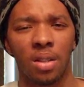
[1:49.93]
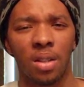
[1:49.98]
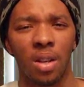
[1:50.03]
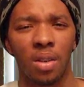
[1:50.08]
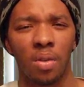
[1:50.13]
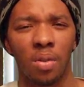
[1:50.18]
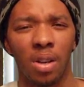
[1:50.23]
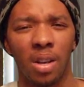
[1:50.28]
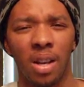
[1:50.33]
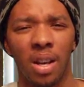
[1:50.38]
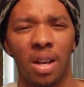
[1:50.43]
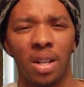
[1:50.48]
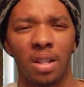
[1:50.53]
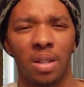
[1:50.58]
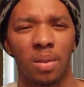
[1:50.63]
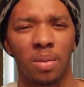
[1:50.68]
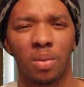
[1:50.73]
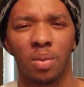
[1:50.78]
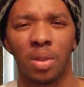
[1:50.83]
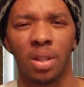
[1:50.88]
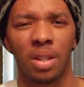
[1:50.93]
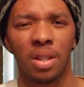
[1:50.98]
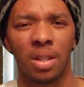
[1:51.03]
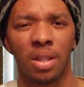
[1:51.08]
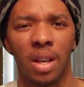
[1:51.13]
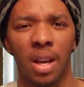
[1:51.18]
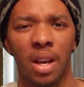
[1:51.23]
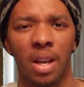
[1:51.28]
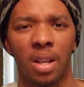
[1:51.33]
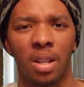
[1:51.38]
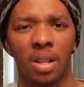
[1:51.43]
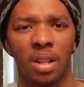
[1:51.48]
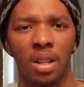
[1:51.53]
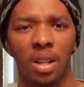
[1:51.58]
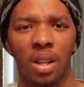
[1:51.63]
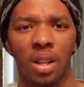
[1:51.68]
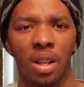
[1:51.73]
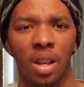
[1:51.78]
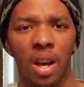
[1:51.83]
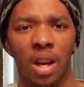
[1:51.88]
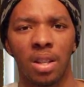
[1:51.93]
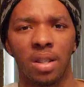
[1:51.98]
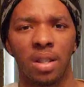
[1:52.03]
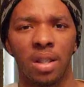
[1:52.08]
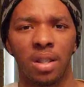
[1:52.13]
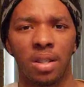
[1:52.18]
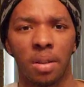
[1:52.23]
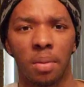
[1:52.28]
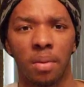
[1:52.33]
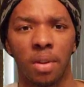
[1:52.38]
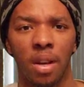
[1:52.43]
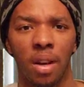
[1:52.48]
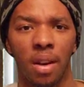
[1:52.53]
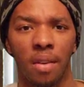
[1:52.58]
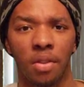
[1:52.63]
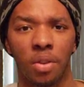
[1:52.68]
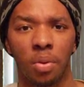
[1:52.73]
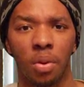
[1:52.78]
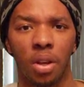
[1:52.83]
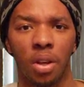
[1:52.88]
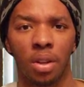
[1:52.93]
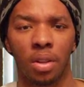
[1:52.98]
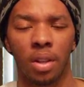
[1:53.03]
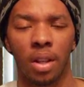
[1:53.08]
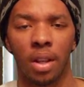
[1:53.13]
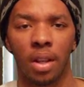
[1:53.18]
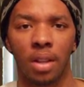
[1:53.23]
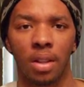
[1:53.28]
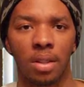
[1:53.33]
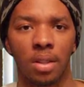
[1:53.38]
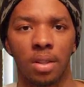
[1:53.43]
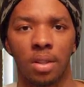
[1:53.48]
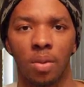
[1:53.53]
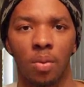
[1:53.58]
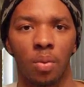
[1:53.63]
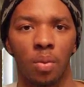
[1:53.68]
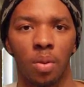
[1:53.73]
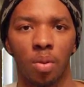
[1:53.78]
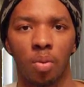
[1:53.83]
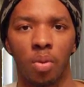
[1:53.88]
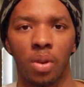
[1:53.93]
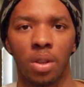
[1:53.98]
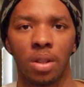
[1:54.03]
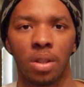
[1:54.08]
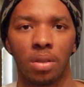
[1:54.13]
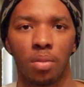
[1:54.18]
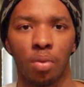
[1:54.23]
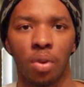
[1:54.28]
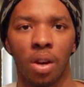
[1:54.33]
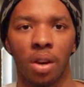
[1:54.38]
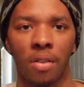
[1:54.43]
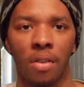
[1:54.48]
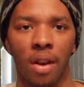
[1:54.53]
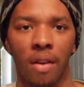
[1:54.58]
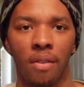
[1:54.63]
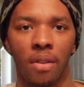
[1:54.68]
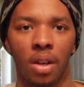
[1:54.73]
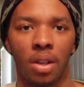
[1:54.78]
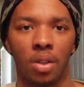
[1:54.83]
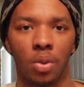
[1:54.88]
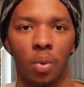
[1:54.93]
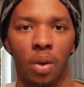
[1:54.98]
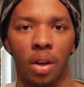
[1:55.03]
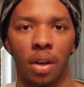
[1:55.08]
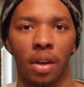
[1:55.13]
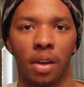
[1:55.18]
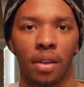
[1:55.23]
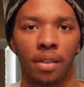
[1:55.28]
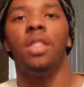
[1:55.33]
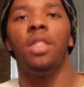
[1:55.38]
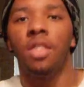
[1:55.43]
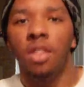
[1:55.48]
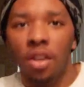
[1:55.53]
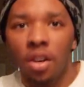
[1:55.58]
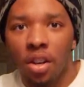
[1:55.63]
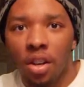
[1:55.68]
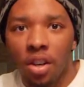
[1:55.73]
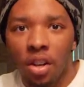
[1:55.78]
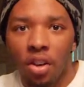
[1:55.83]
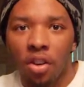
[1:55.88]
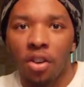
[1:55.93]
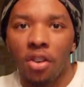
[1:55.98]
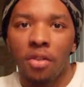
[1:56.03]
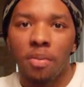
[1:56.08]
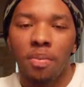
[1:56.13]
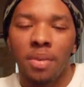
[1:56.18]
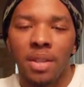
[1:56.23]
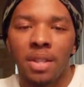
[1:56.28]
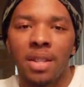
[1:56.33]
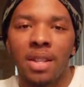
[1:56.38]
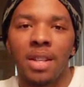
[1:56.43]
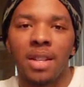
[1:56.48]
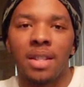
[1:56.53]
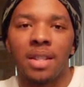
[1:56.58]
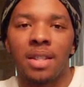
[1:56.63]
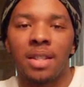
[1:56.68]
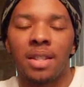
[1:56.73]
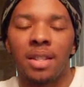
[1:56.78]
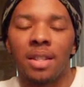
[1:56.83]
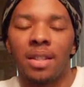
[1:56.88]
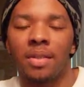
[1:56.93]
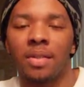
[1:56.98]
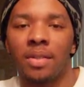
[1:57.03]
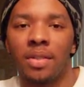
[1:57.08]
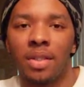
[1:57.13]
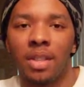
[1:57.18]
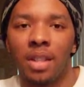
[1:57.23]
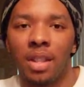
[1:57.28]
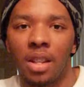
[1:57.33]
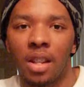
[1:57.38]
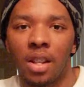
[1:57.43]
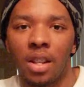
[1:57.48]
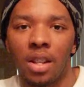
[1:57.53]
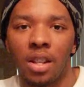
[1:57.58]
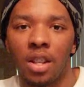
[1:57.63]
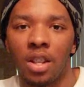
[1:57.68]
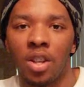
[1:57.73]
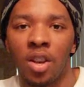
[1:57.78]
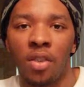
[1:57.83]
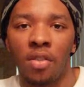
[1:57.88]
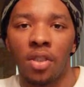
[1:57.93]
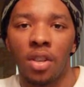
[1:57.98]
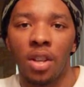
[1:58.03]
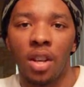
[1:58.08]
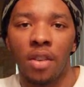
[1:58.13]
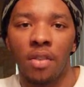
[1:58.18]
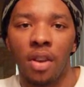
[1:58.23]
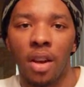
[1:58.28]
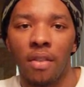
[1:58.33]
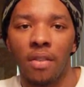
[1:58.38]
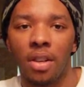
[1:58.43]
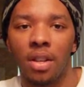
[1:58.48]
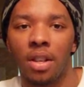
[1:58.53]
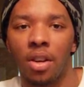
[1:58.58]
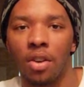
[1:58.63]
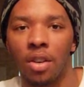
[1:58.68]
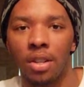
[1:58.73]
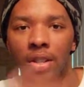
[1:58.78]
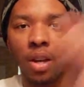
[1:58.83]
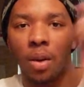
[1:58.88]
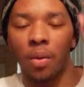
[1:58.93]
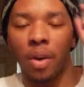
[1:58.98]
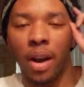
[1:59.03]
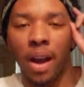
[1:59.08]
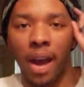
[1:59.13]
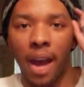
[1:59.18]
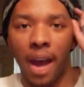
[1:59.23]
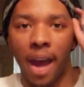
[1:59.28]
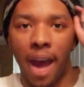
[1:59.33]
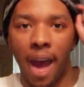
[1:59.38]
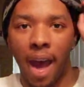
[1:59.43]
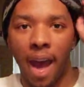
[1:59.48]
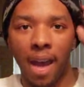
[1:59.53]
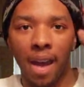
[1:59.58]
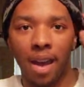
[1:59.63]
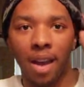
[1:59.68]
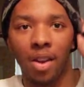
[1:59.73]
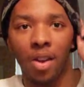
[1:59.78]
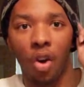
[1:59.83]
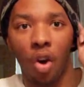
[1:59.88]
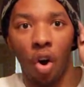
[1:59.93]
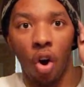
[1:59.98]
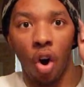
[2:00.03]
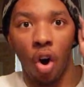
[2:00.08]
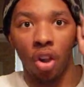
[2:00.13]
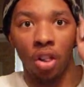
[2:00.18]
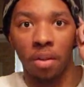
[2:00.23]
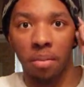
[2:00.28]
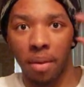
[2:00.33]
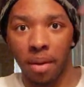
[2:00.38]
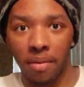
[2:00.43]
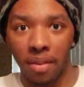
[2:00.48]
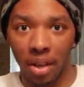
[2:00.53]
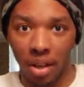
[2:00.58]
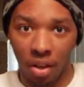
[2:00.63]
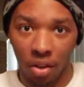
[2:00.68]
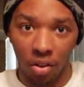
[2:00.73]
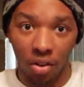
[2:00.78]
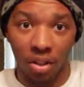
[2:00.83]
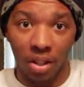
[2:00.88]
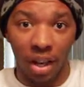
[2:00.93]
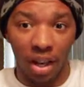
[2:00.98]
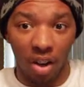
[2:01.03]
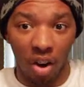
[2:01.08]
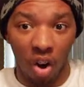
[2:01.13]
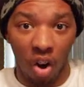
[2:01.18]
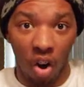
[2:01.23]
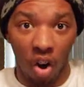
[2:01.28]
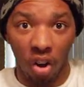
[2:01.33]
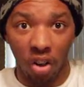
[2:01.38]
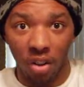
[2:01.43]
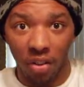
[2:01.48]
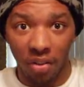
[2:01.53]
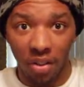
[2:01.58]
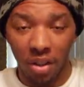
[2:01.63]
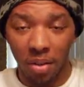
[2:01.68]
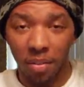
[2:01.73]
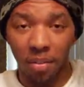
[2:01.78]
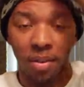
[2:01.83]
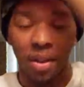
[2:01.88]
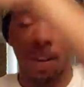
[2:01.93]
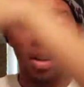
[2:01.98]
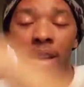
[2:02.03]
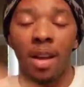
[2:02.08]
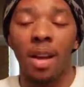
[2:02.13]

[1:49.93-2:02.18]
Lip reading: So I want to ask, what is that? Like, I see some of y'all have Twitter things. What is the point of having a Twitter? Third order of business. If you haven't noticed, I wear a hat in all of my videos, like all of them.